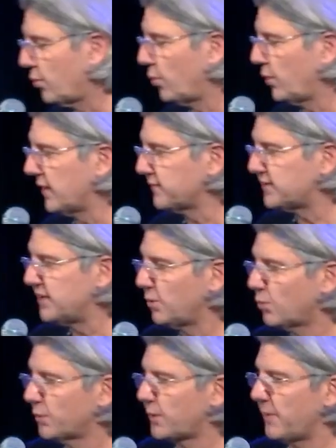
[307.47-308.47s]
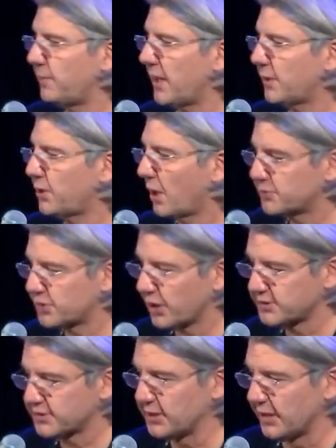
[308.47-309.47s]
we have seen what the NBA Top
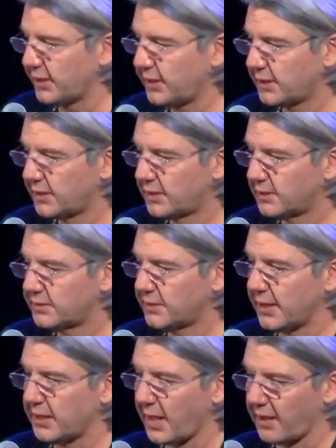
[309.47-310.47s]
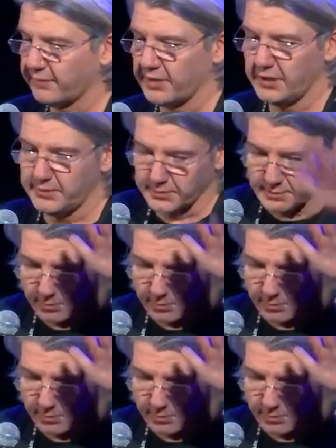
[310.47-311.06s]
Shots did. They have hidden the